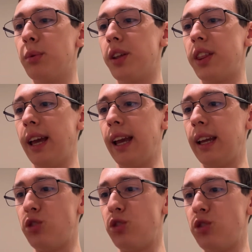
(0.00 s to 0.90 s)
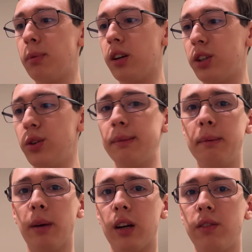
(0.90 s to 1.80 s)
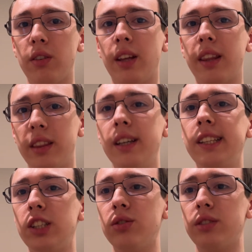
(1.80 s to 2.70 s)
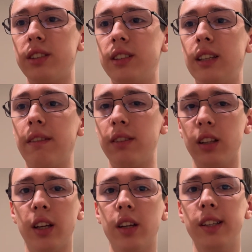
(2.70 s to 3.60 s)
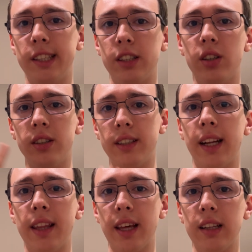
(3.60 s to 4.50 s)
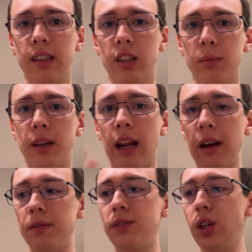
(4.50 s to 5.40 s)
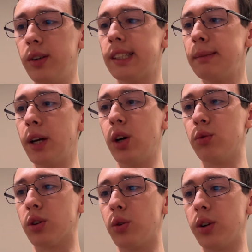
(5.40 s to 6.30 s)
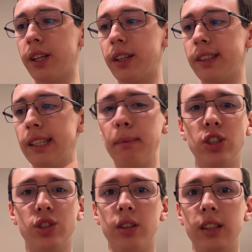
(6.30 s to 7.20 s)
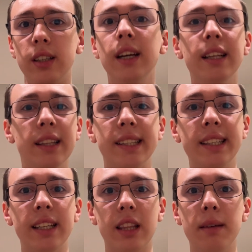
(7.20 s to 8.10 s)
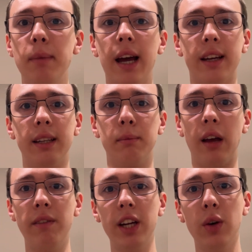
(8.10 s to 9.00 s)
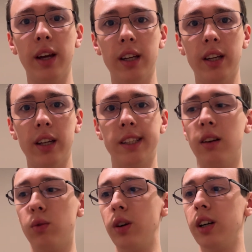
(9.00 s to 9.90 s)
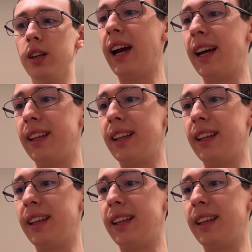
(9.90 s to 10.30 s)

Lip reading: with a cheaper USB microphone like this, you're definitely gonna start getting that a little bit. I've noticed in my own recordings, especially listening to them back in my video editing software, that